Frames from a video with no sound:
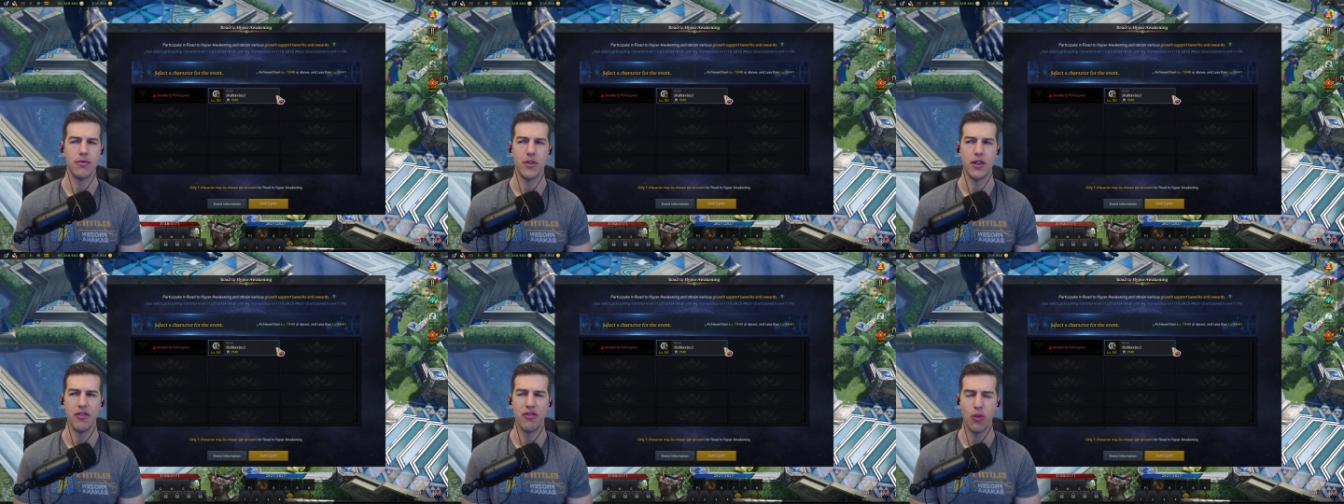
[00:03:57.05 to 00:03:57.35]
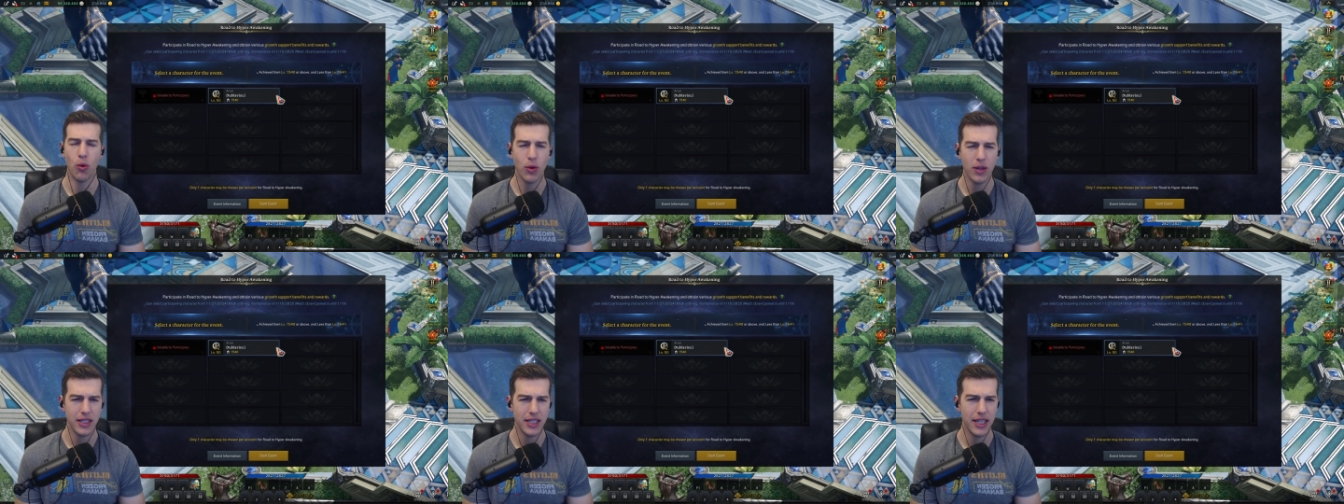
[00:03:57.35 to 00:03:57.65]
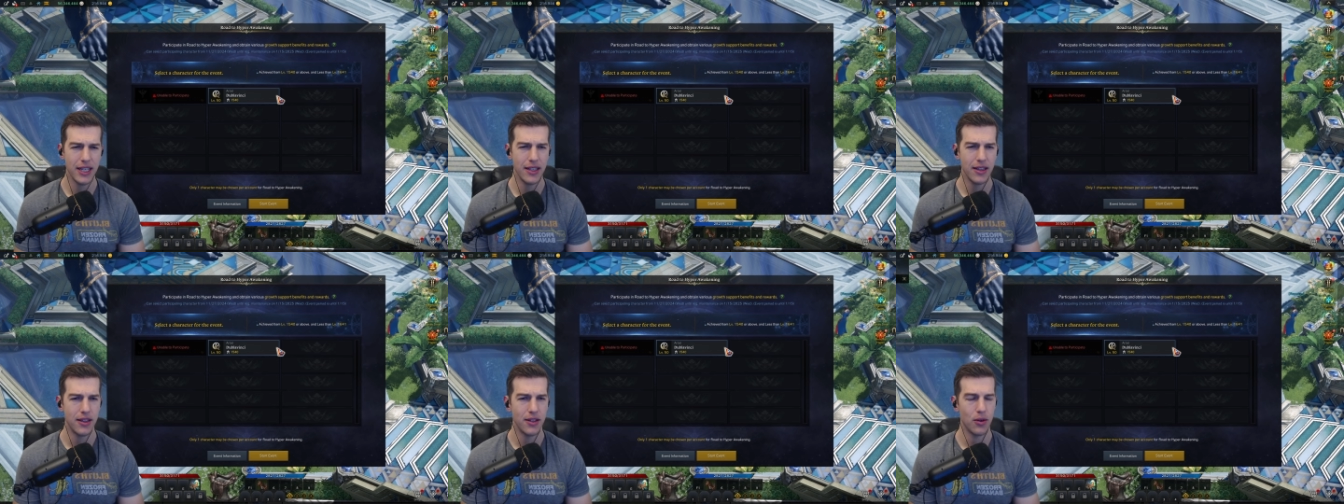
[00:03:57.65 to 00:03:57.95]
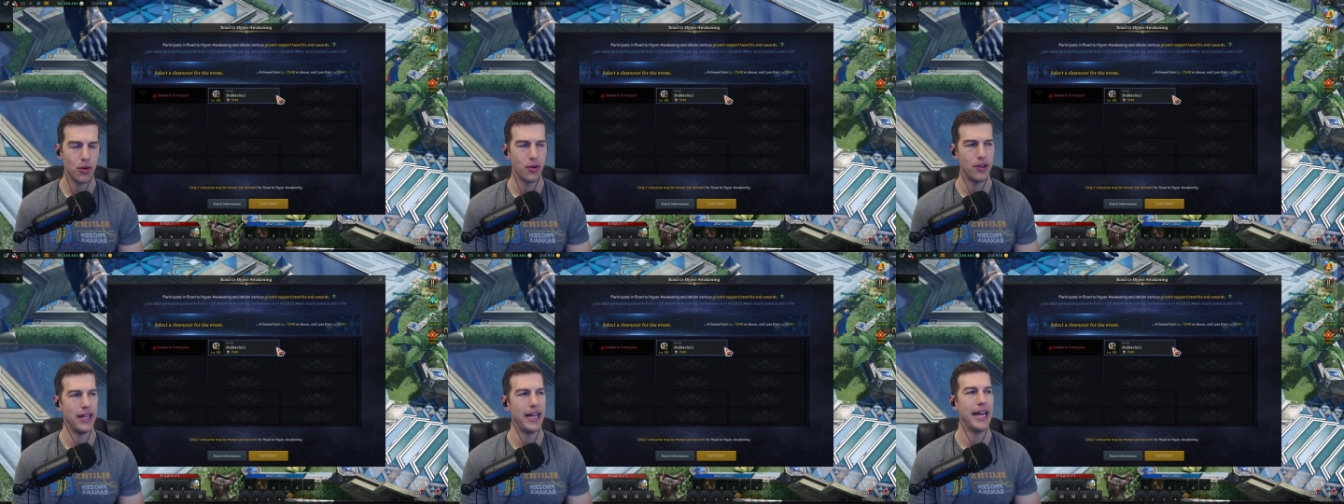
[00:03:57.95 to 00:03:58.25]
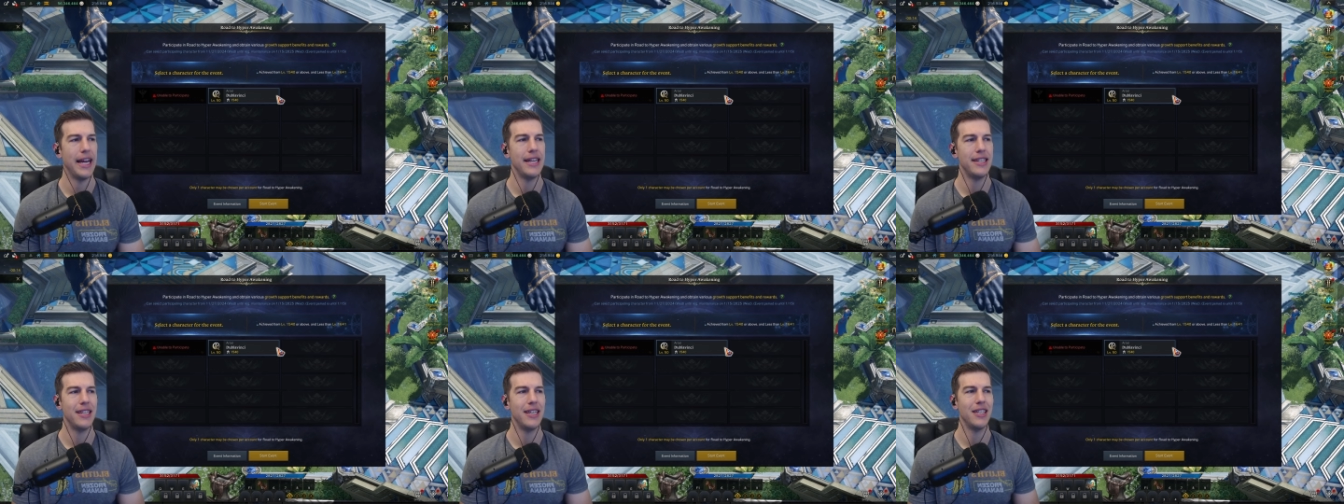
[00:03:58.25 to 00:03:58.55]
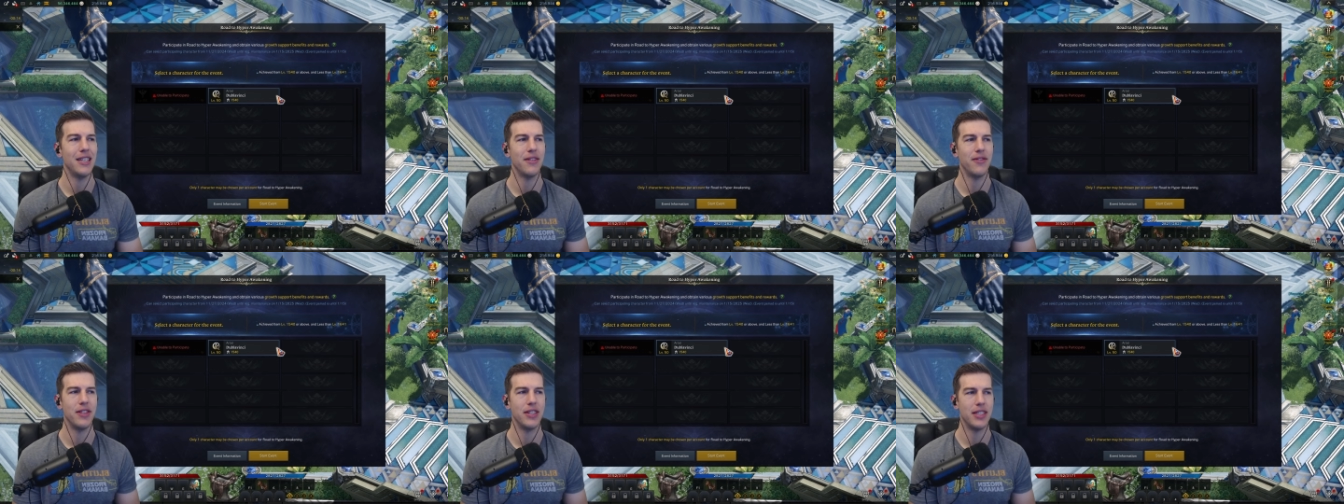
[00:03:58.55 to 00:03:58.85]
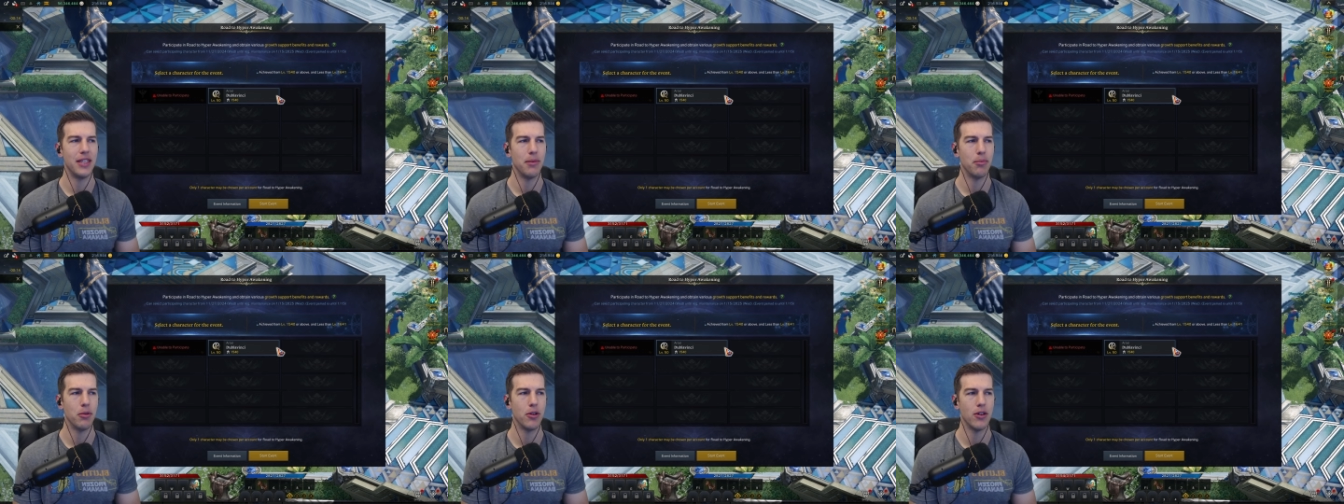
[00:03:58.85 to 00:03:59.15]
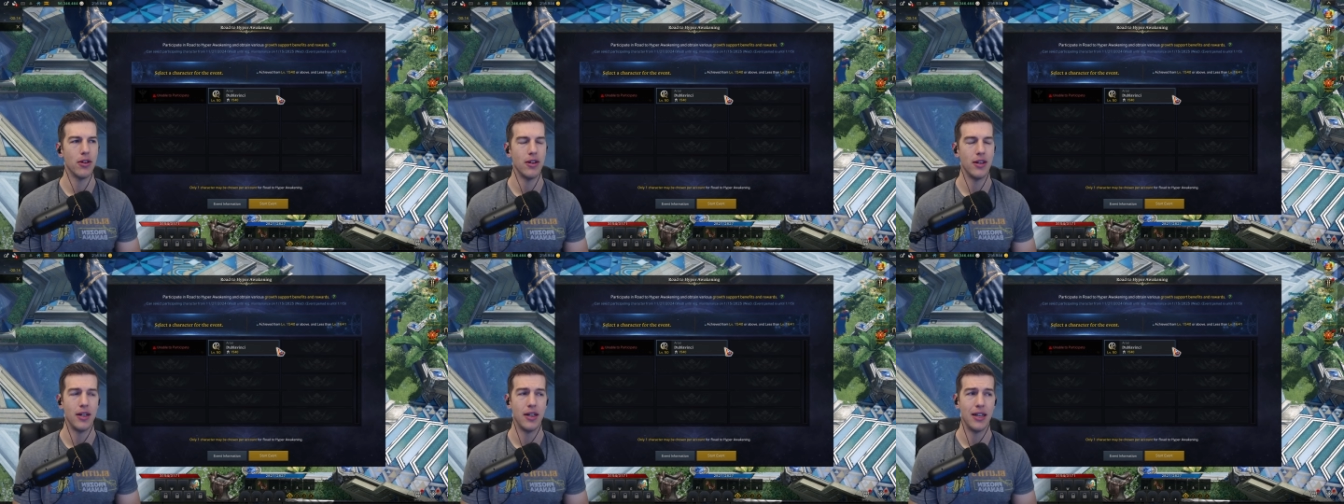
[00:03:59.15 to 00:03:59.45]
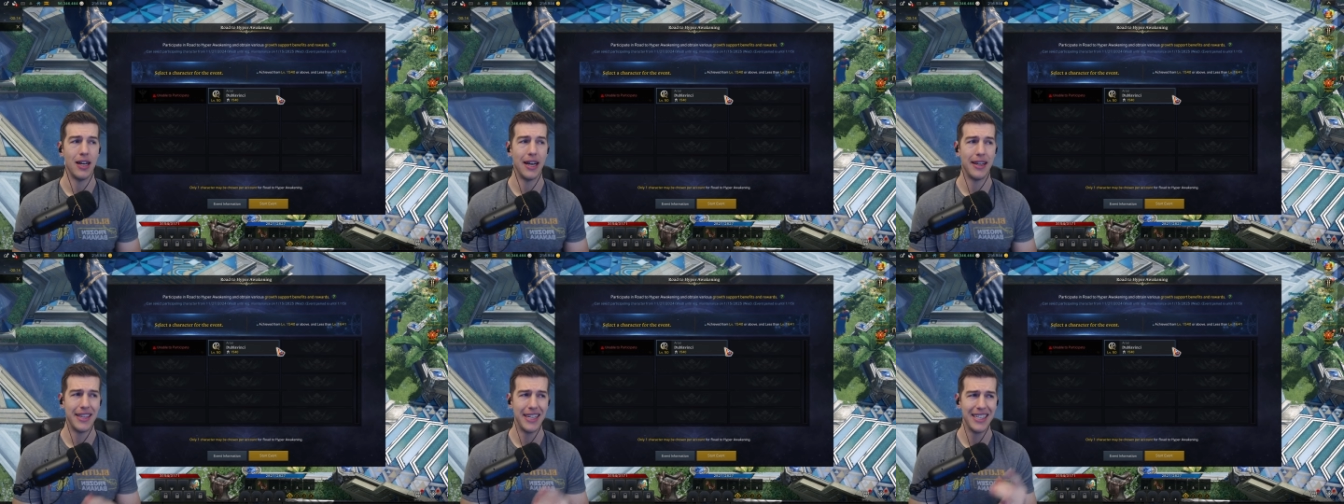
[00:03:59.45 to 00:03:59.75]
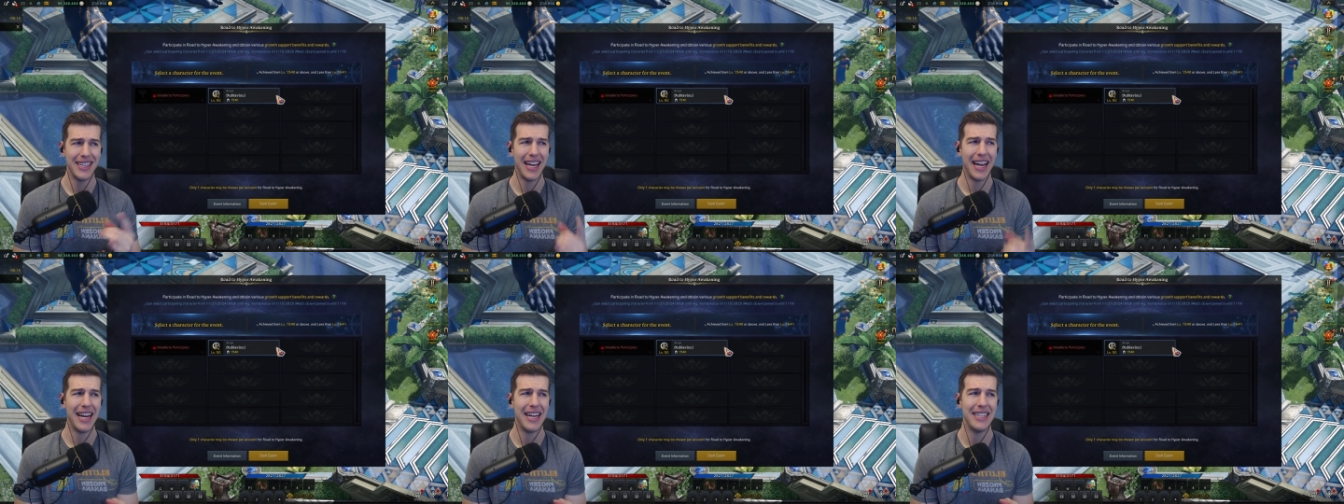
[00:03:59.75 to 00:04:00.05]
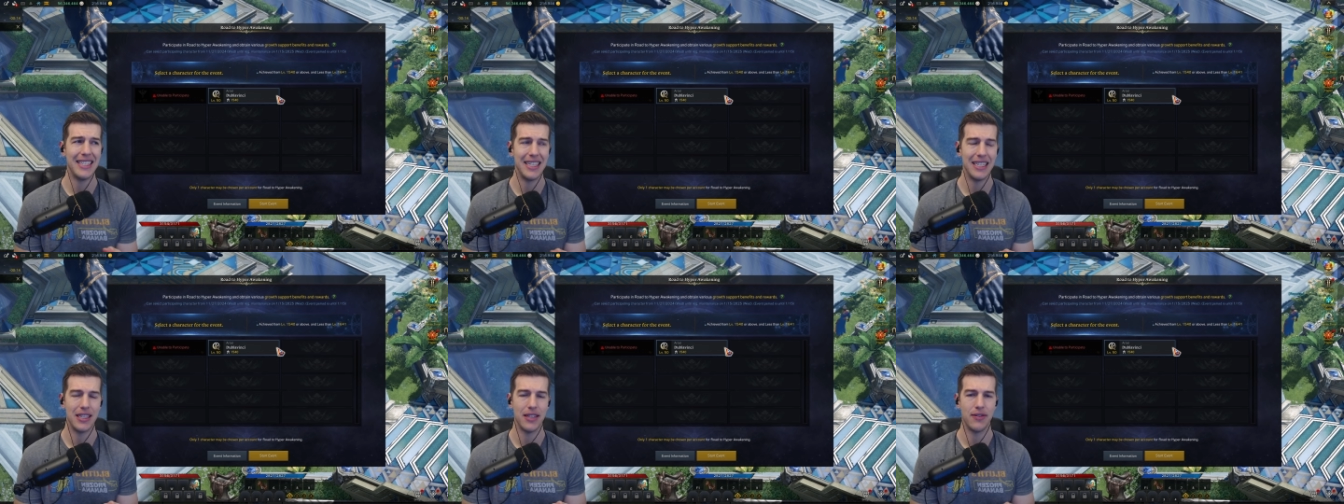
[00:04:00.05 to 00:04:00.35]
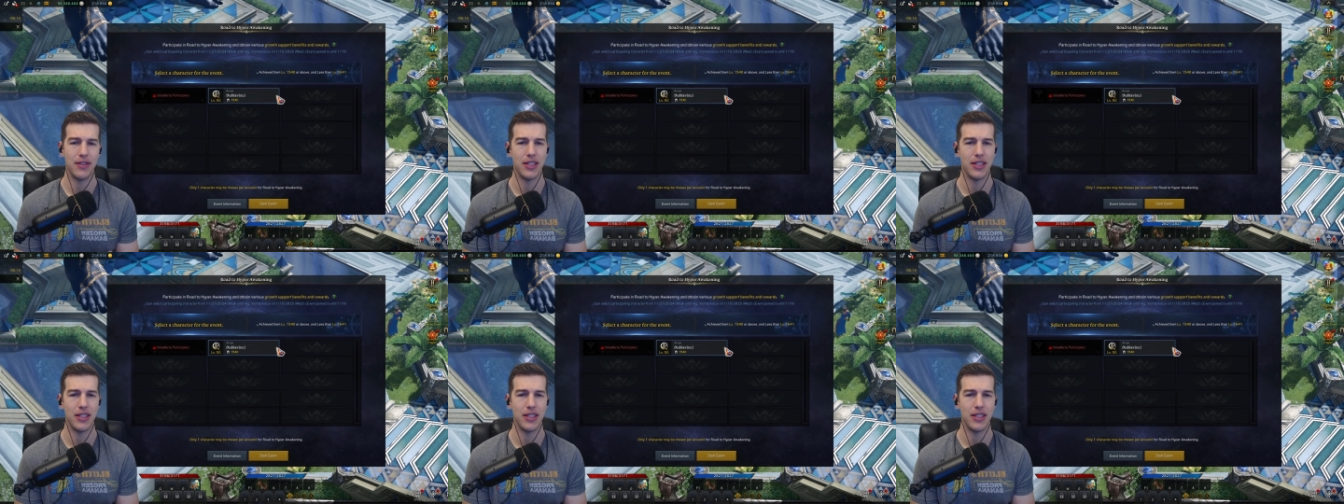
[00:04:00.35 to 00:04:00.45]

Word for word: the 14th or the 18th of December. I think the 18th of